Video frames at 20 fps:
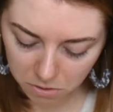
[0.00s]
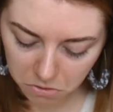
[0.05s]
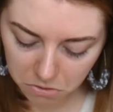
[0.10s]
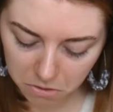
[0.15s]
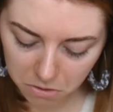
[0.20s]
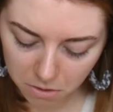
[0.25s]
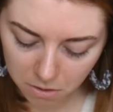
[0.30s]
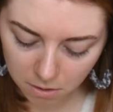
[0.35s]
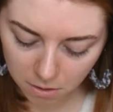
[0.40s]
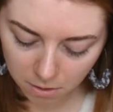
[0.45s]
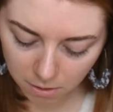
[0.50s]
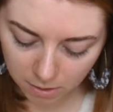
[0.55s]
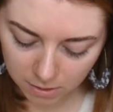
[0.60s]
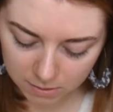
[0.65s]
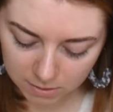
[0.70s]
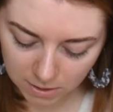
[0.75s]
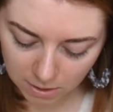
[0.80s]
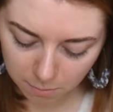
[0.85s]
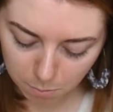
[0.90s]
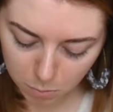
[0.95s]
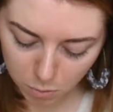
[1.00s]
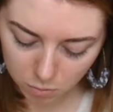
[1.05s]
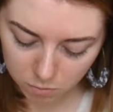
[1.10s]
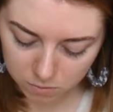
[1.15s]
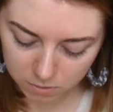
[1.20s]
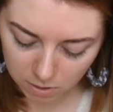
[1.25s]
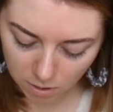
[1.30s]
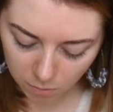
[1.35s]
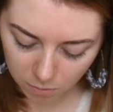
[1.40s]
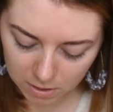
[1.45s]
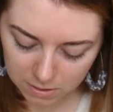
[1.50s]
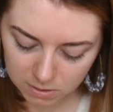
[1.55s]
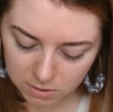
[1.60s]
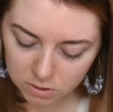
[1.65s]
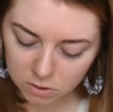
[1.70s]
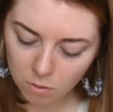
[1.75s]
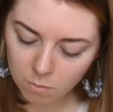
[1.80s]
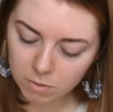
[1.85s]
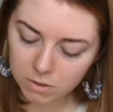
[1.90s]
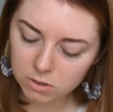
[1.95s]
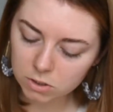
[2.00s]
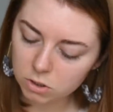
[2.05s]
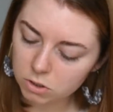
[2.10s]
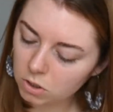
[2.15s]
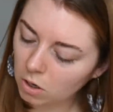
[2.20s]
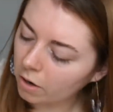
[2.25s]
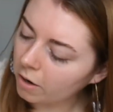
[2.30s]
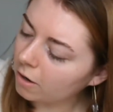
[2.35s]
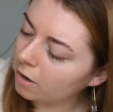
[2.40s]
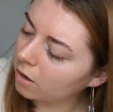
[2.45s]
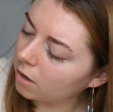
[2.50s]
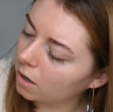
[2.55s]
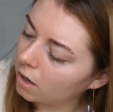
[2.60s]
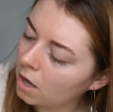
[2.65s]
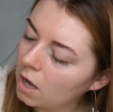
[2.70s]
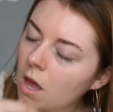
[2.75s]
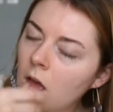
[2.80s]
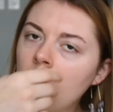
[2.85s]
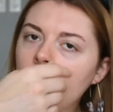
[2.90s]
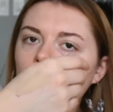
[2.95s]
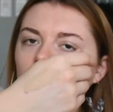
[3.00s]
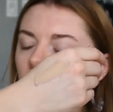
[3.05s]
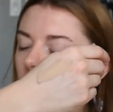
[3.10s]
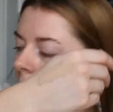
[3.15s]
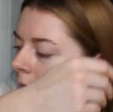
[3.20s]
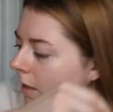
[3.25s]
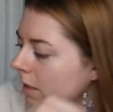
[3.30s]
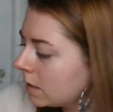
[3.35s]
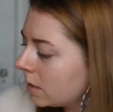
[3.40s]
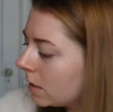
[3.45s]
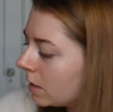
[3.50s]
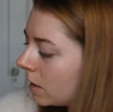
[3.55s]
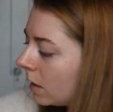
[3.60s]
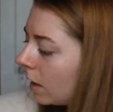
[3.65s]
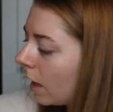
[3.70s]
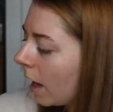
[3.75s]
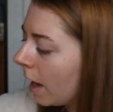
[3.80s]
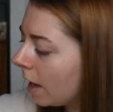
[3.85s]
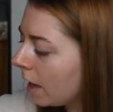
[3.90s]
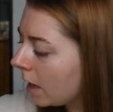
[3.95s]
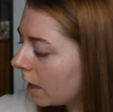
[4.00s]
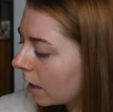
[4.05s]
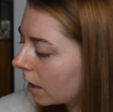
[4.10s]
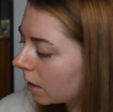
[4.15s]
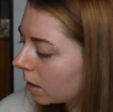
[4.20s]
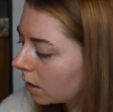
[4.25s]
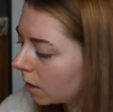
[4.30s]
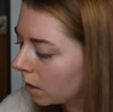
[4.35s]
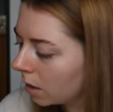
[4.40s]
Ugh, it's like mousse. Oh, that's so much darker. This is light.